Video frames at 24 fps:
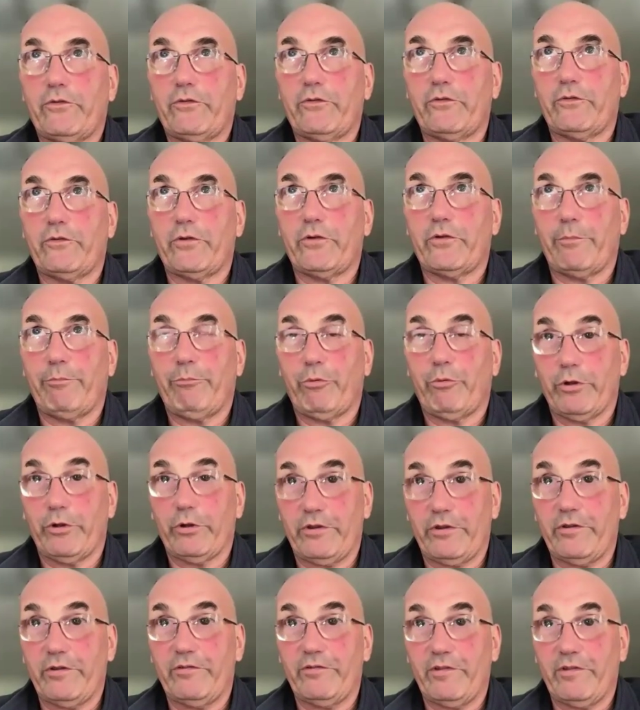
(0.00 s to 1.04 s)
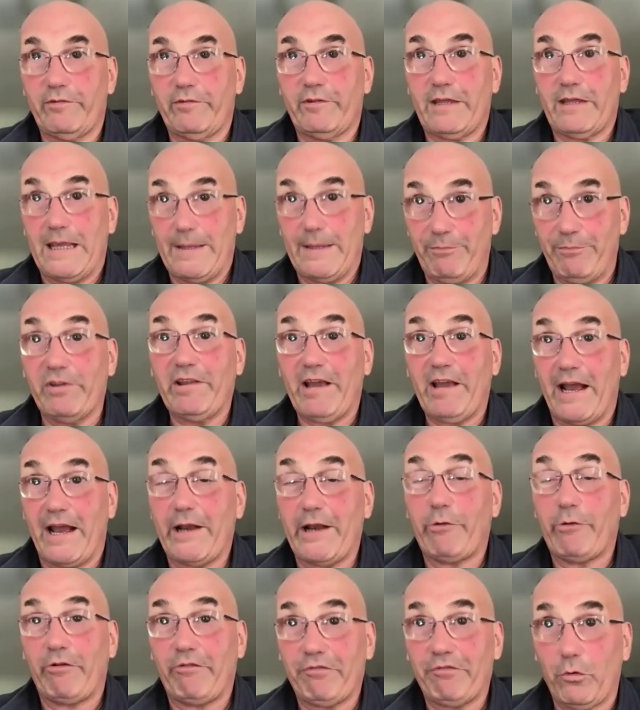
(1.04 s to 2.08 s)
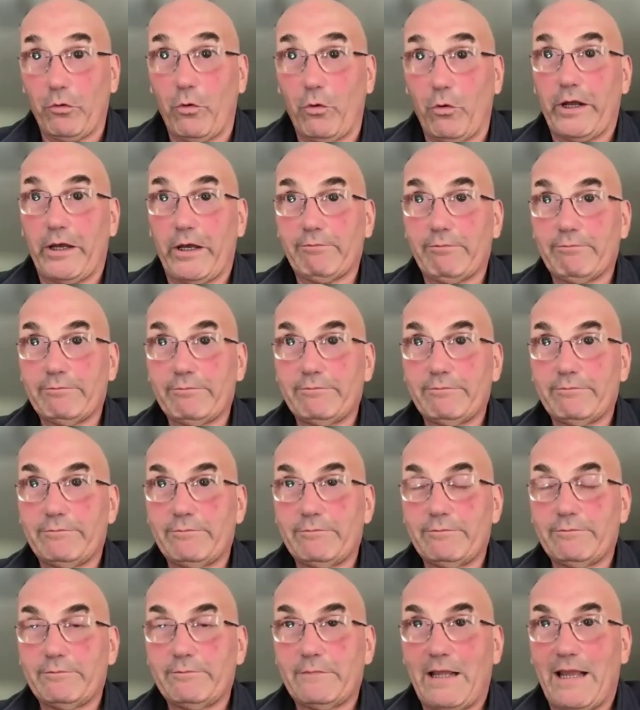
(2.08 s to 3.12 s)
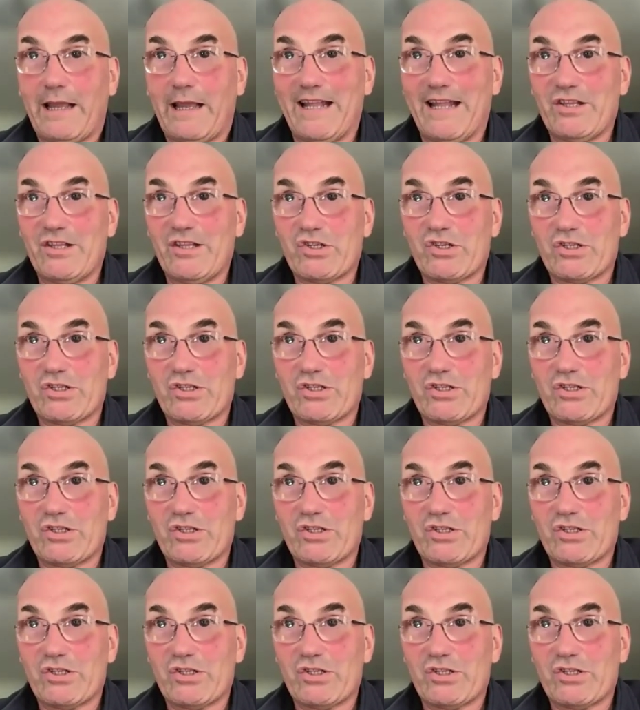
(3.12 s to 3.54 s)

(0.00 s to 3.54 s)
to keep the diner in Florida, and